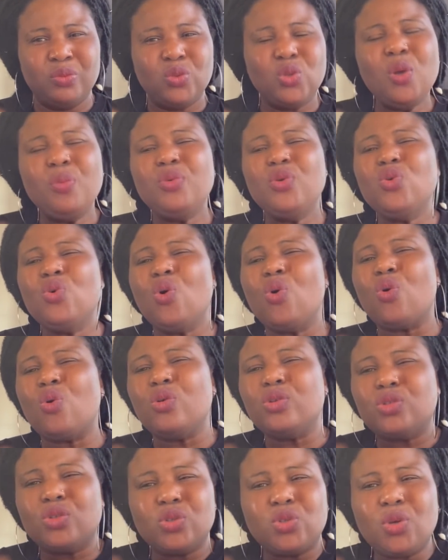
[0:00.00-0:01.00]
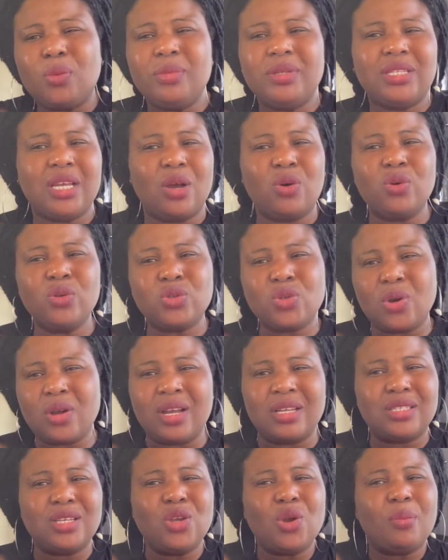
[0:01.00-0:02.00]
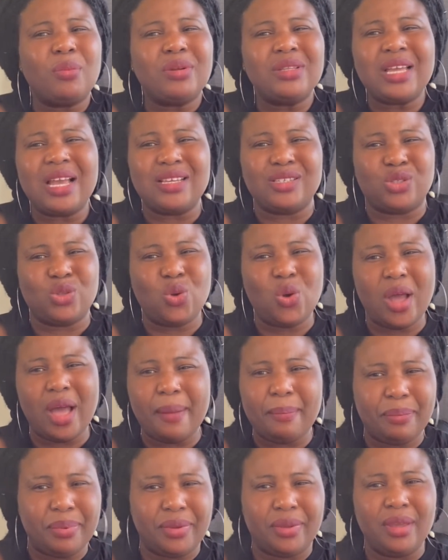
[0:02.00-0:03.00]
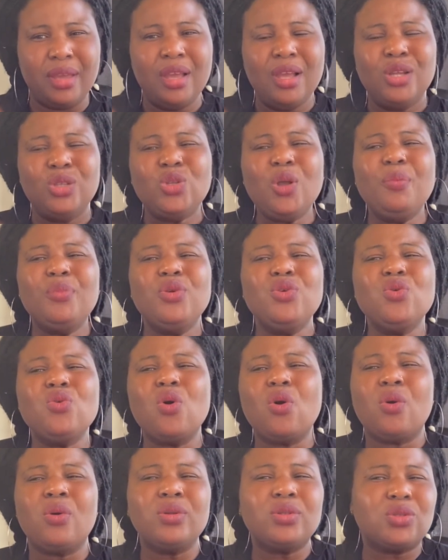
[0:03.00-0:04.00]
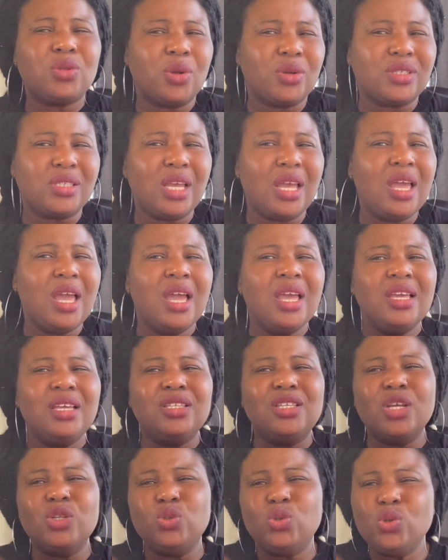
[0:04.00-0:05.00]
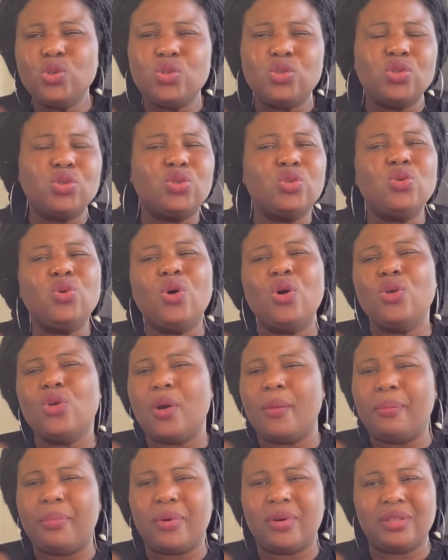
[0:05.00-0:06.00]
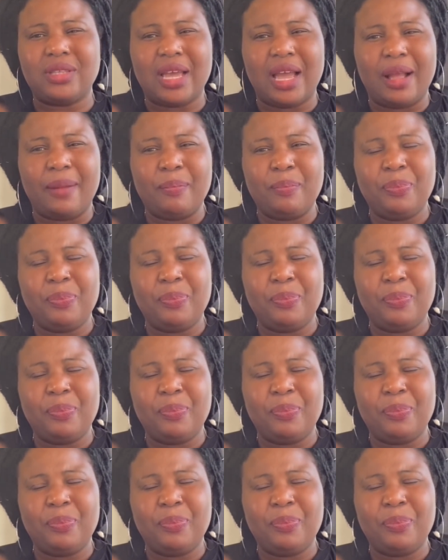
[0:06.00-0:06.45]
Not be you go come social media come talk and say your brother is not happy. Not be you go come talk say he they use juju on your brother.